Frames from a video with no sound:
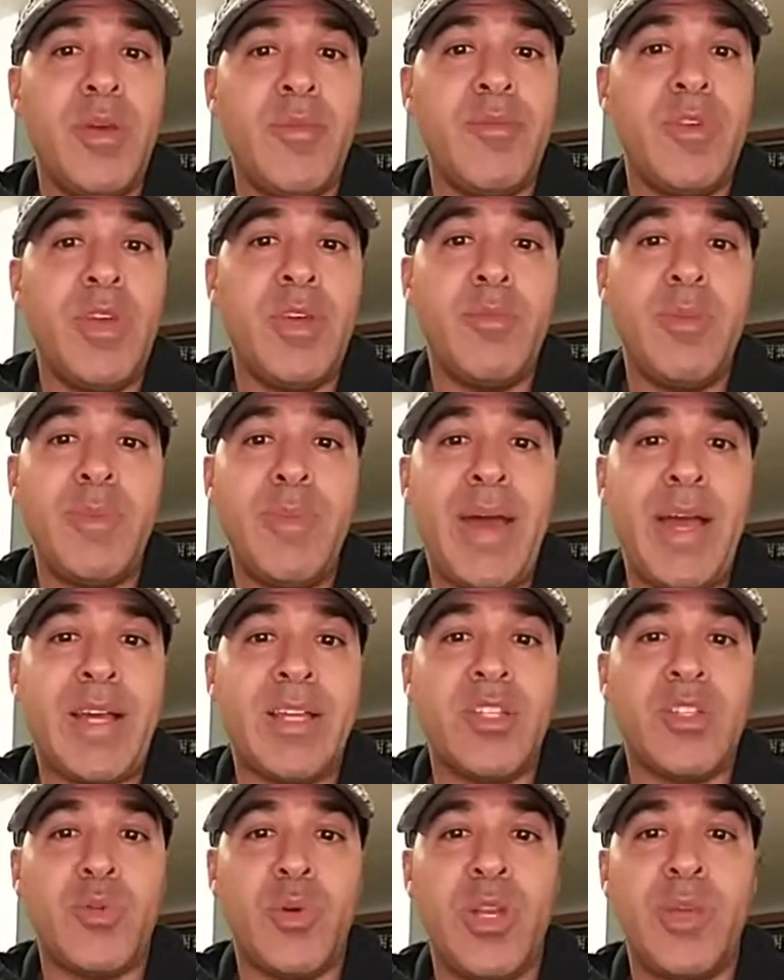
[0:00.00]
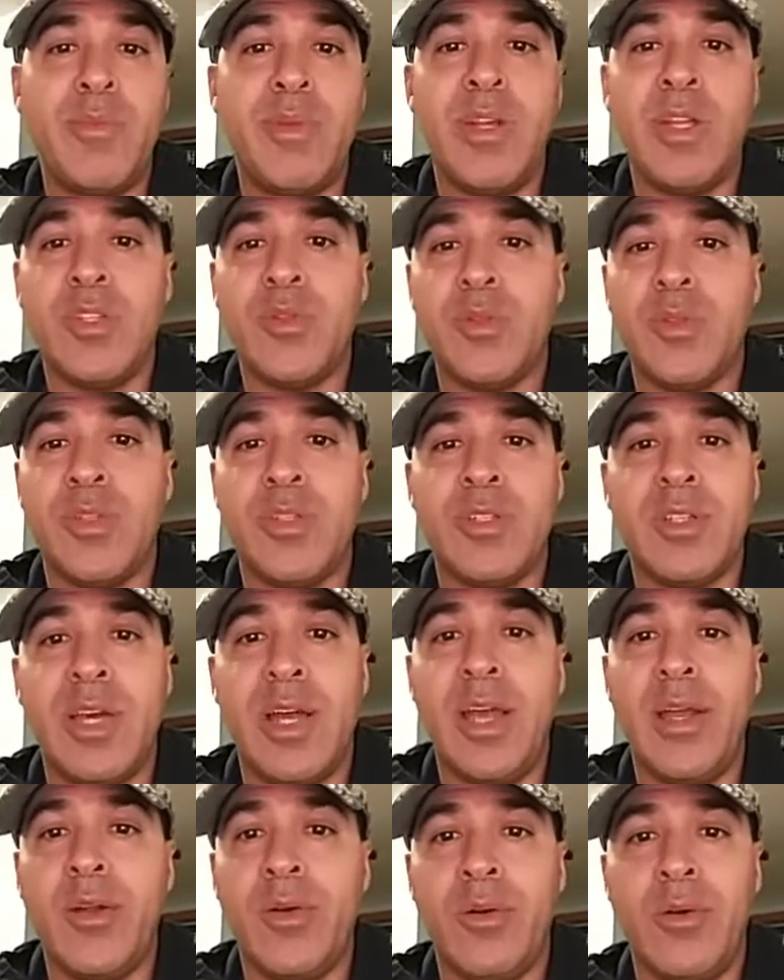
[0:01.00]
BMV and be back in 20 minutes with the
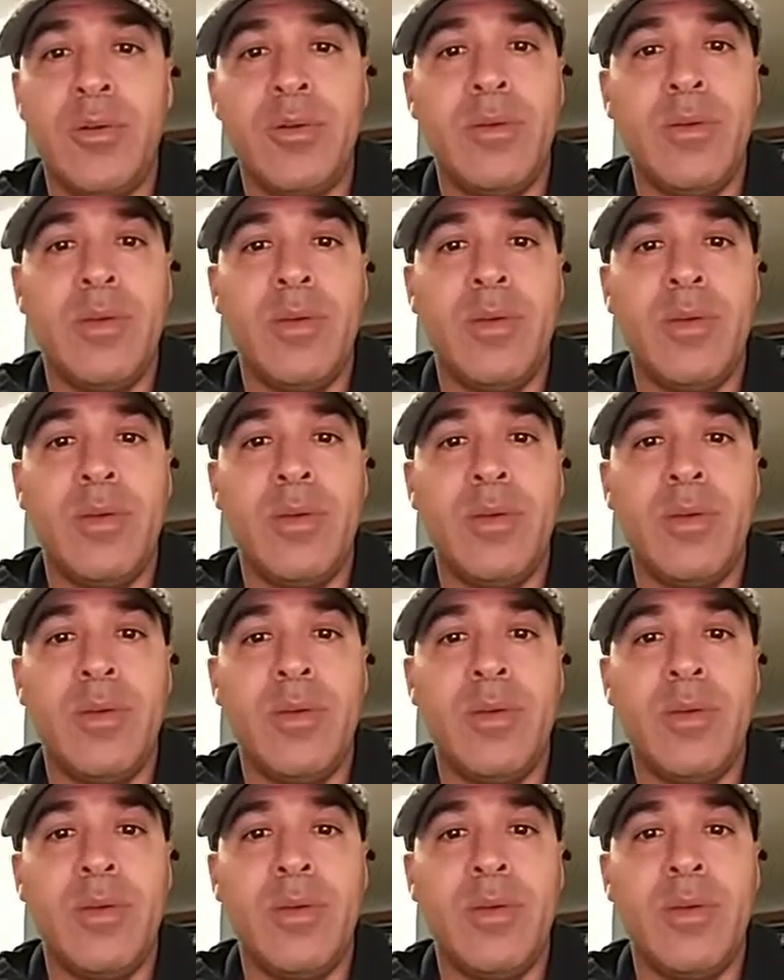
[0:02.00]
title.